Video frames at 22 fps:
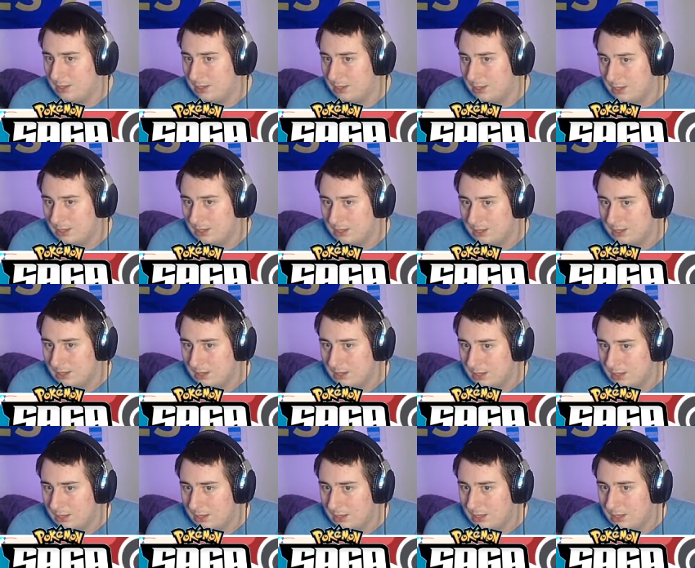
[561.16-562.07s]

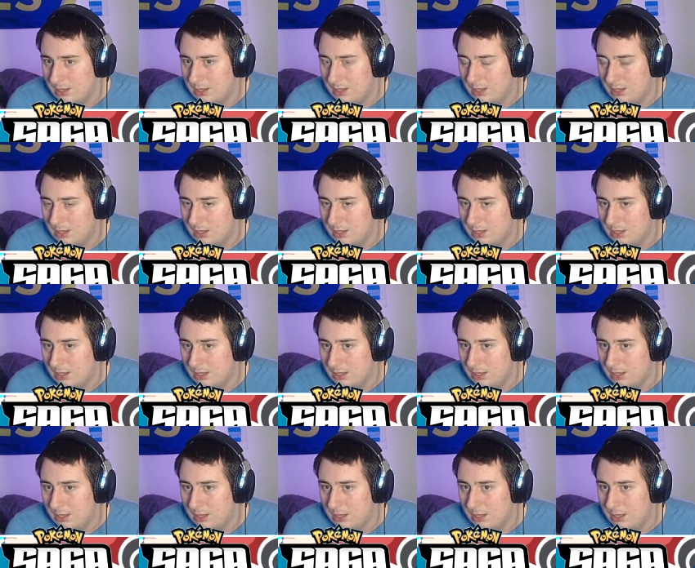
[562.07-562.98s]

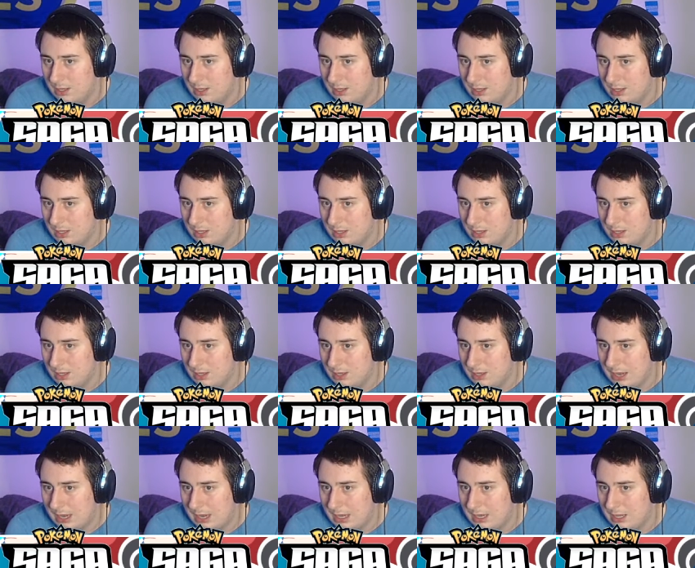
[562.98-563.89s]

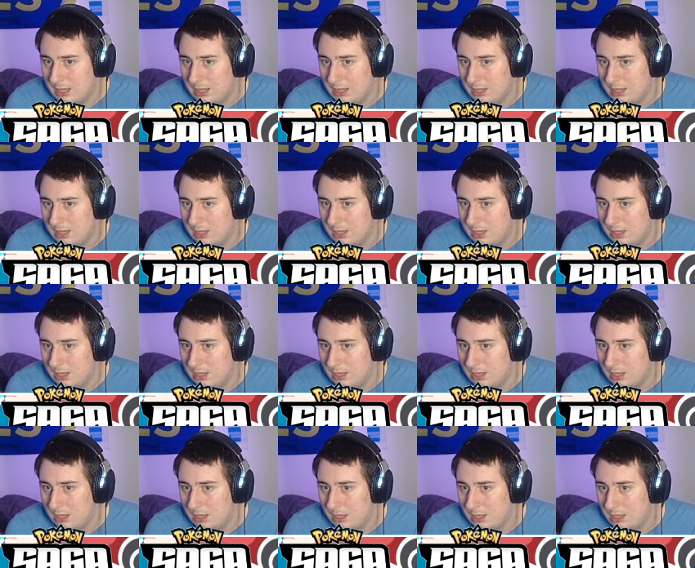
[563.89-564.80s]

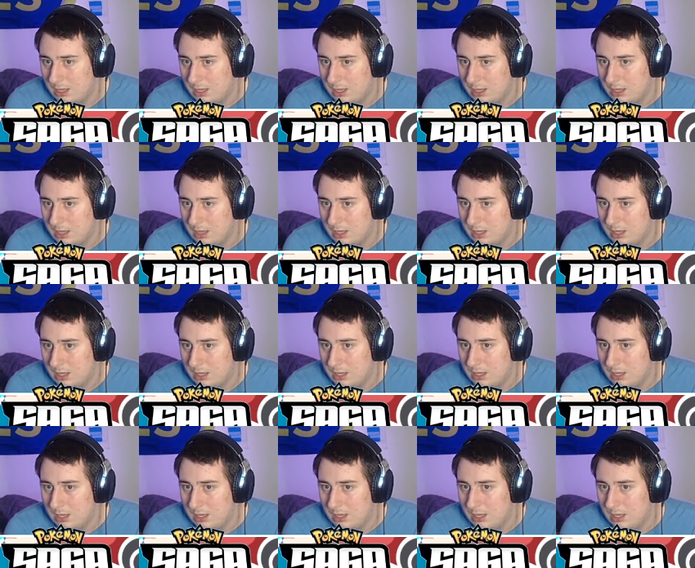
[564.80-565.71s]

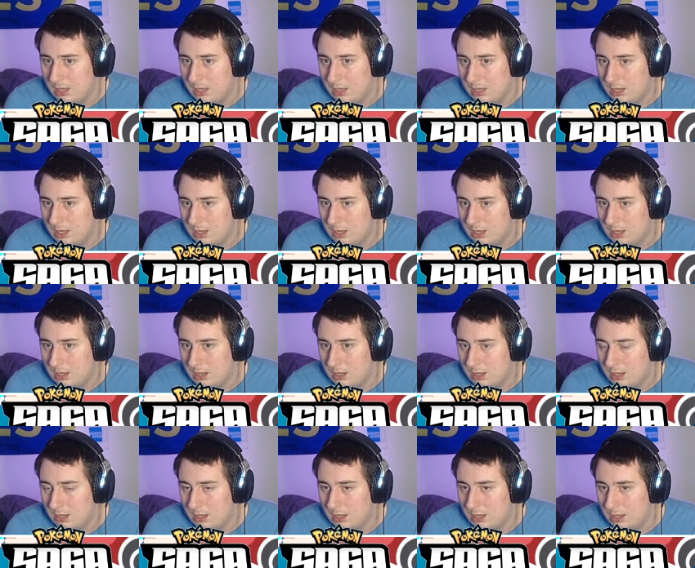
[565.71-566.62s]

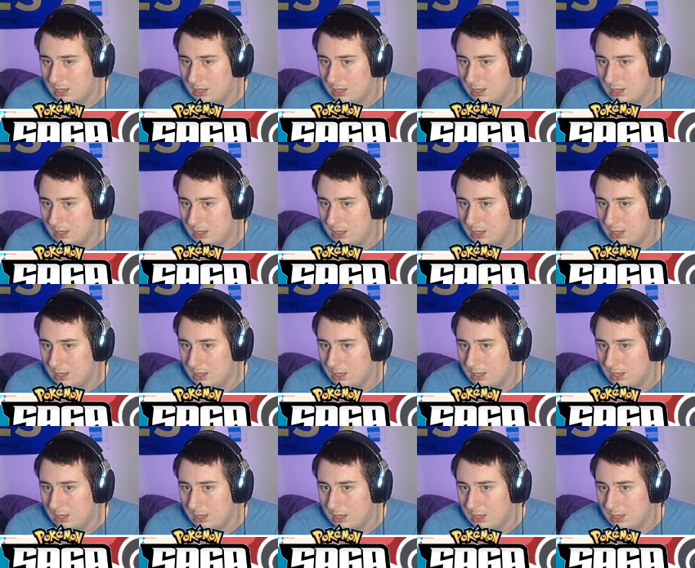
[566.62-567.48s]
[no speech]